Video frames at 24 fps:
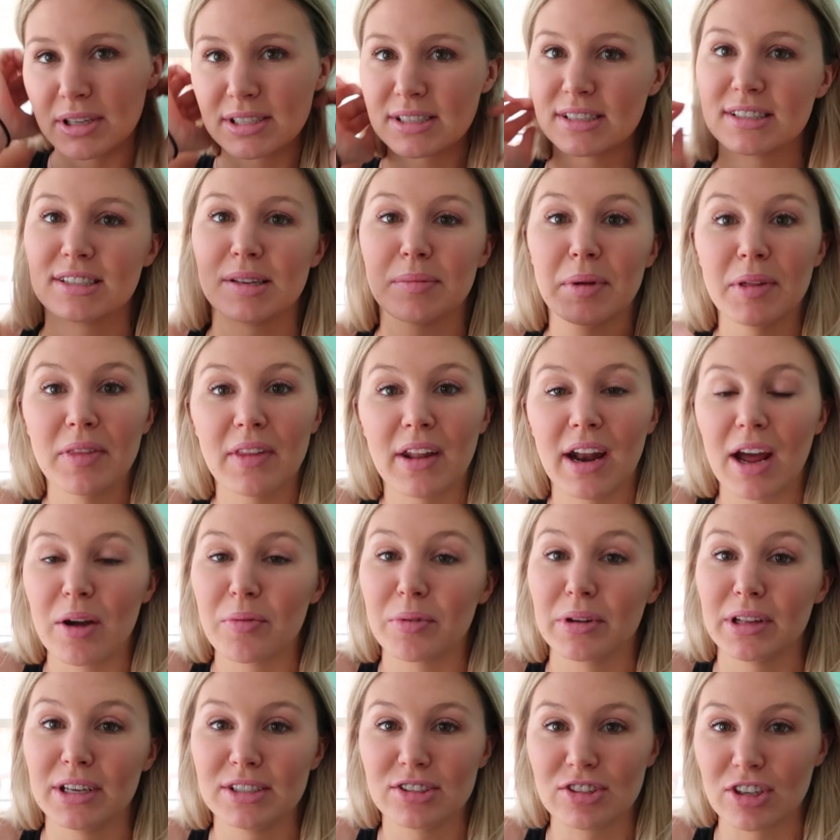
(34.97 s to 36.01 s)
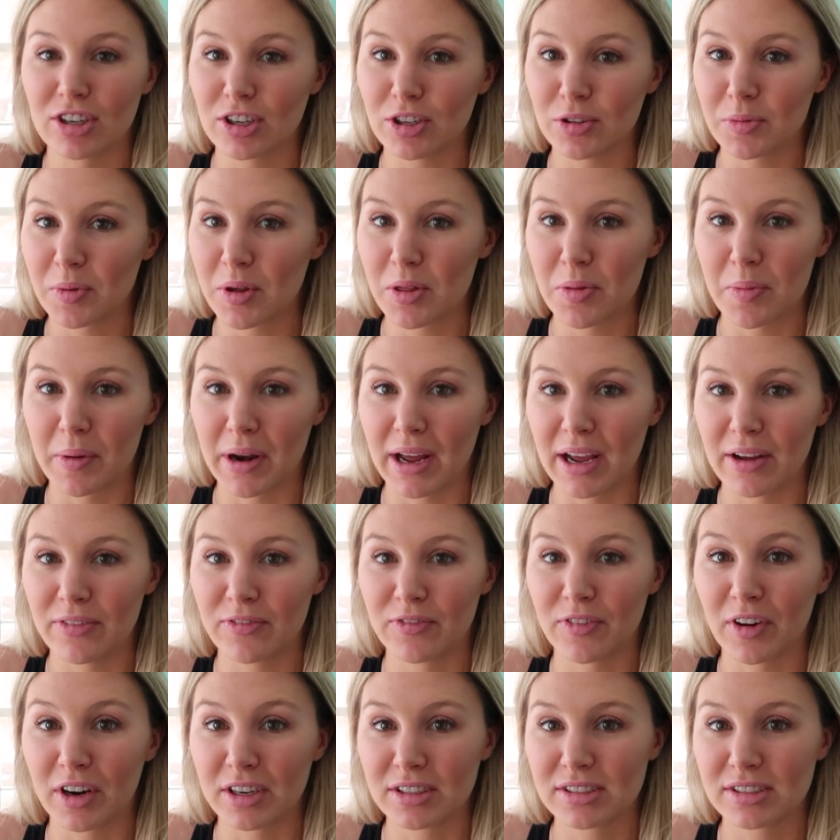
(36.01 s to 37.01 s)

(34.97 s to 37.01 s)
This is something that I really struggled with when I